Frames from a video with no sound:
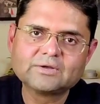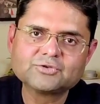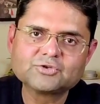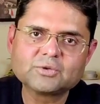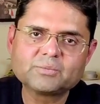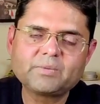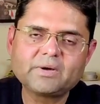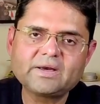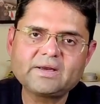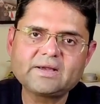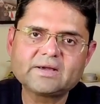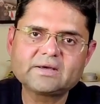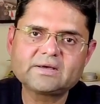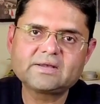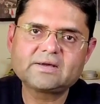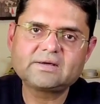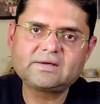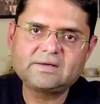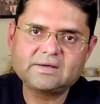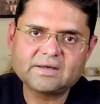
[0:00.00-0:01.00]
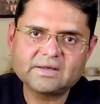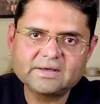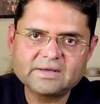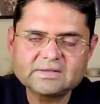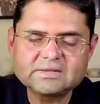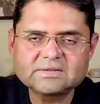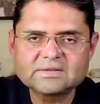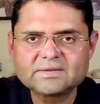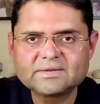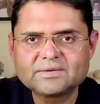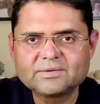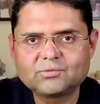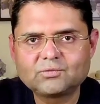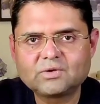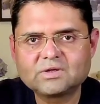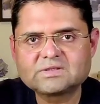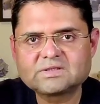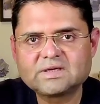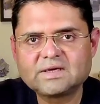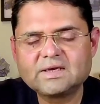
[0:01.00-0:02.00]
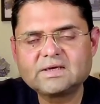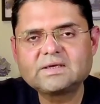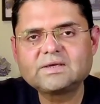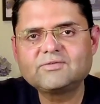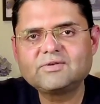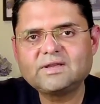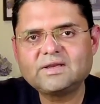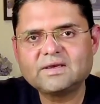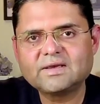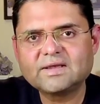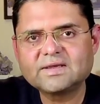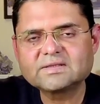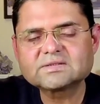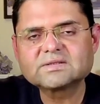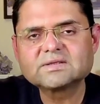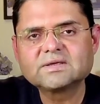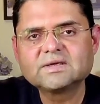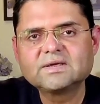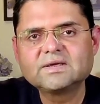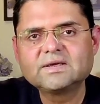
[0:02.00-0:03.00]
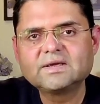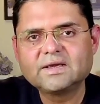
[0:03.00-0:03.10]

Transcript: So per hectare tonnage was relatively less